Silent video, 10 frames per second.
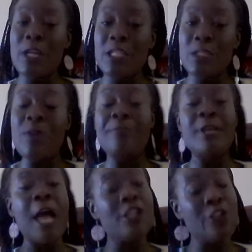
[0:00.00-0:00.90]
to sweep
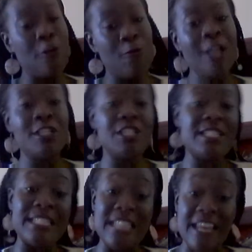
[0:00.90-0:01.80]
it under the rug
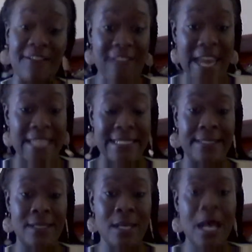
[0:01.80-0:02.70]
just to save
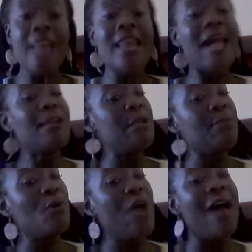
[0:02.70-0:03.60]
face. A lot of
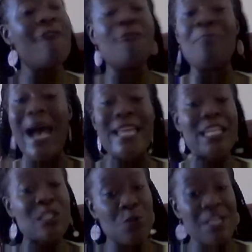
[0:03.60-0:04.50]
people have
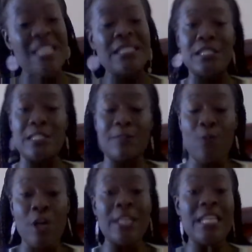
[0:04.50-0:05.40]
biased reasons
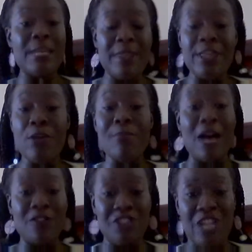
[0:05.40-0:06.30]
for keeping their
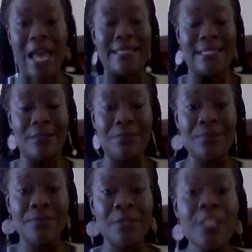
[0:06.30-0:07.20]
mouths shut.
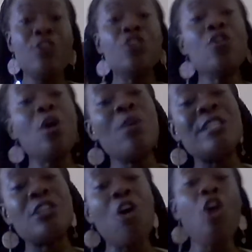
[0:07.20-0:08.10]
So you're
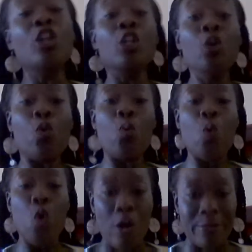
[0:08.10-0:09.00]
what's called
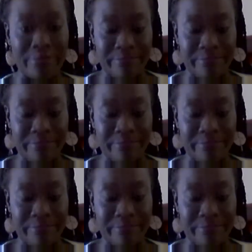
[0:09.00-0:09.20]
lukewarm.